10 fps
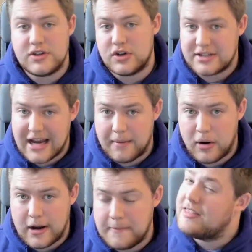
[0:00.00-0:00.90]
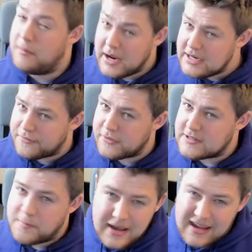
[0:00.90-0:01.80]
your entire. The main difference
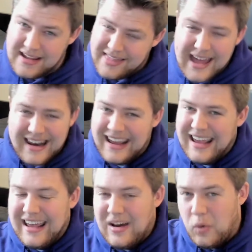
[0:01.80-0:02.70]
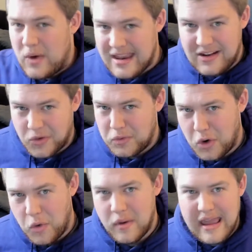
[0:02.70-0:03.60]
being that we don't
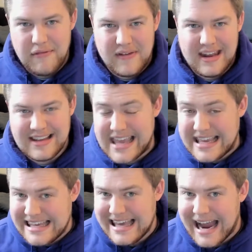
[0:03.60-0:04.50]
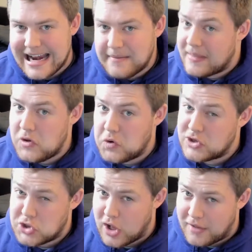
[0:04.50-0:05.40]
know if it is a key item that you can
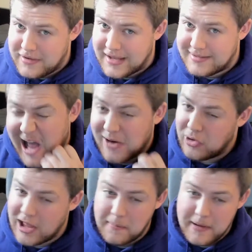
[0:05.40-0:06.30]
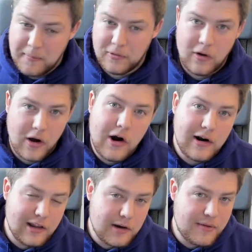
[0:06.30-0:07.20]
turn off yet. I know a lot of people are a
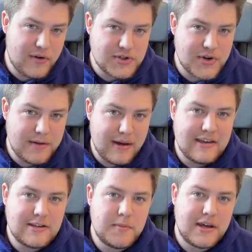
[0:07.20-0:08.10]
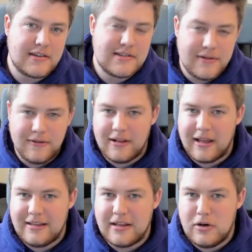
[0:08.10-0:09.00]
little bit frustrated by this because they feel
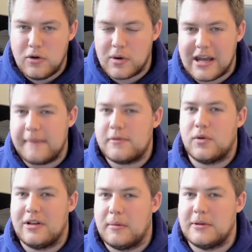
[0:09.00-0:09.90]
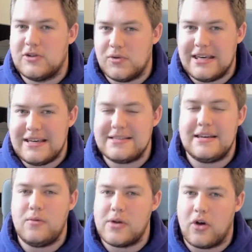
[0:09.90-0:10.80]
like the newer games were a little bit too easy
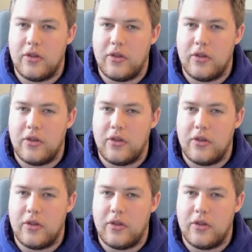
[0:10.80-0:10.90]
with all the